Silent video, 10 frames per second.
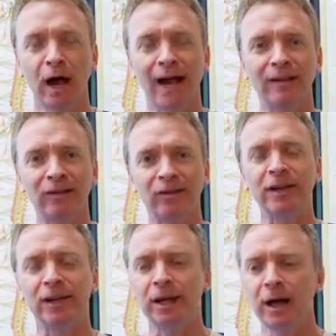I can
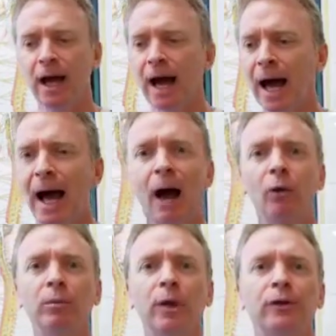see
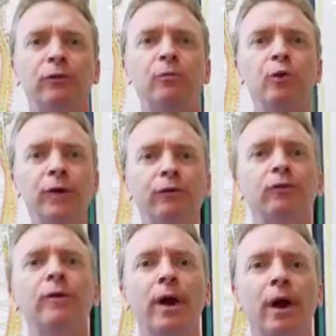how the blood is moving
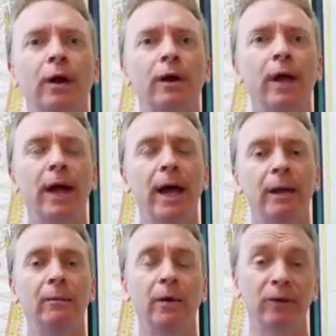through that heart
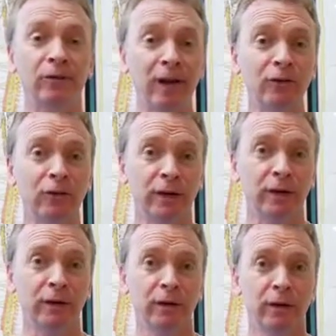and
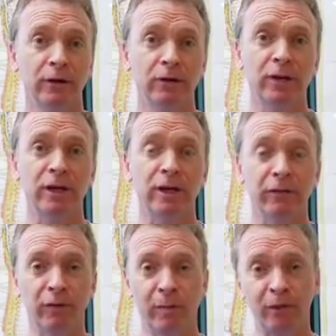essentially see
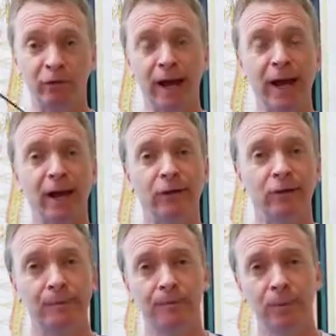if the patient
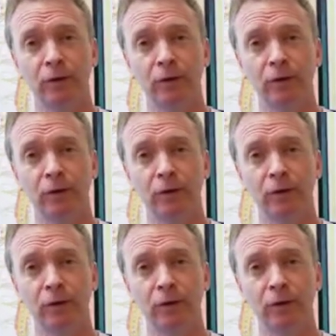has